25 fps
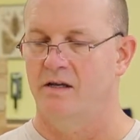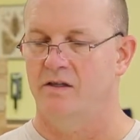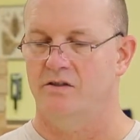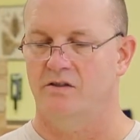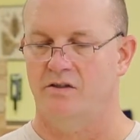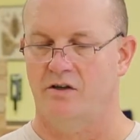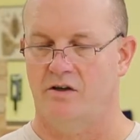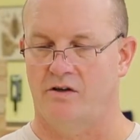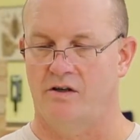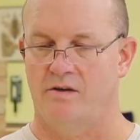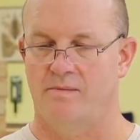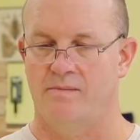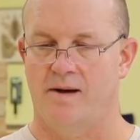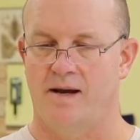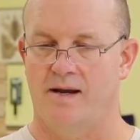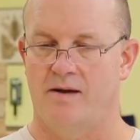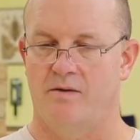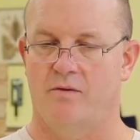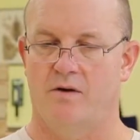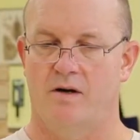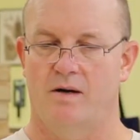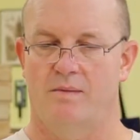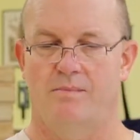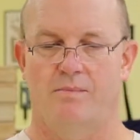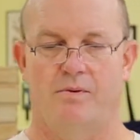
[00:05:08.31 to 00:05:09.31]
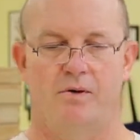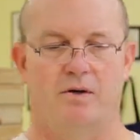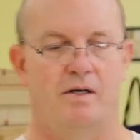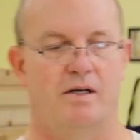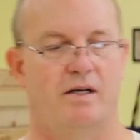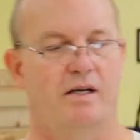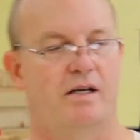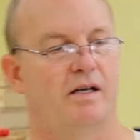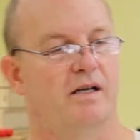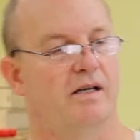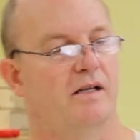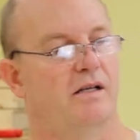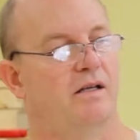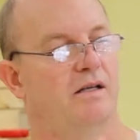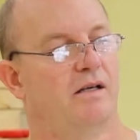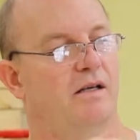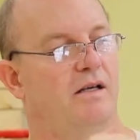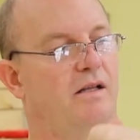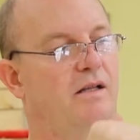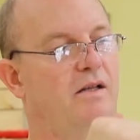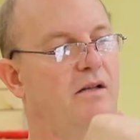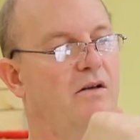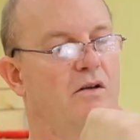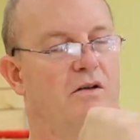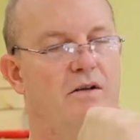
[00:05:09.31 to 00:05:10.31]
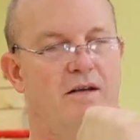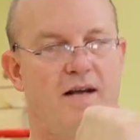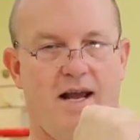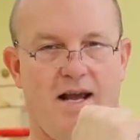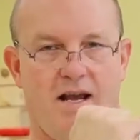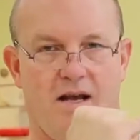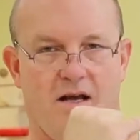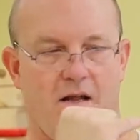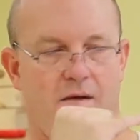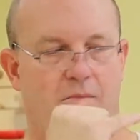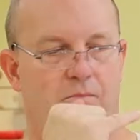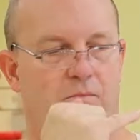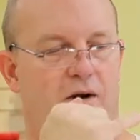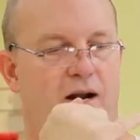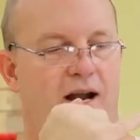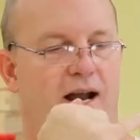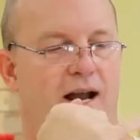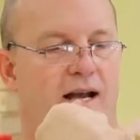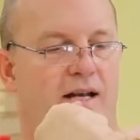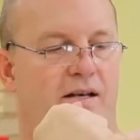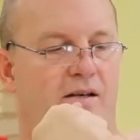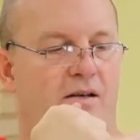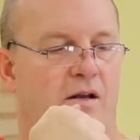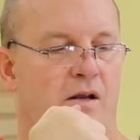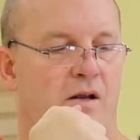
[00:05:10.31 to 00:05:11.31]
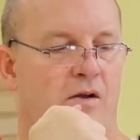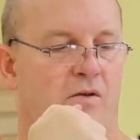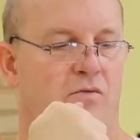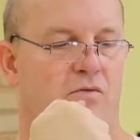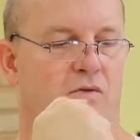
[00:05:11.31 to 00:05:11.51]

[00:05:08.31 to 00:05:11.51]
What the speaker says: So you might want to put a little nail, a brad,